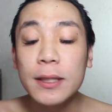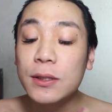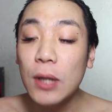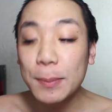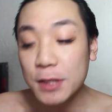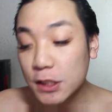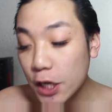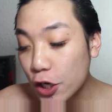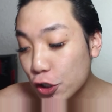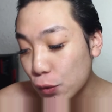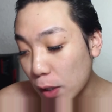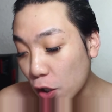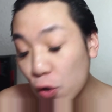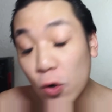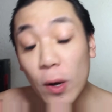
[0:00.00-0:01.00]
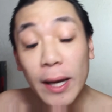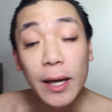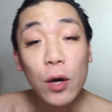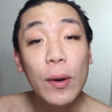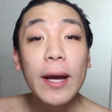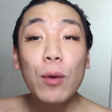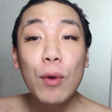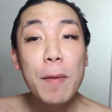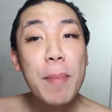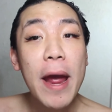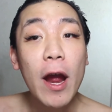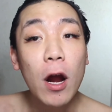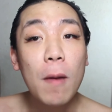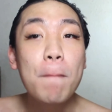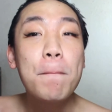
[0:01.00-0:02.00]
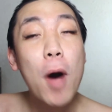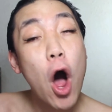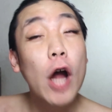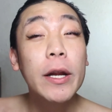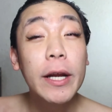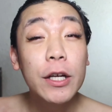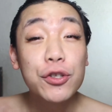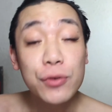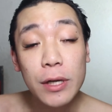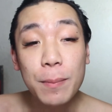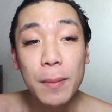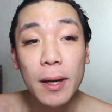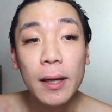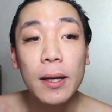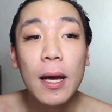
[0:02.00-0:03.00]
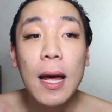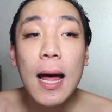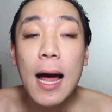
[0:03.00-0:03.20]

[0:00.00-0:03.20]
So I'm just gonna do a quick repair bonding treatment,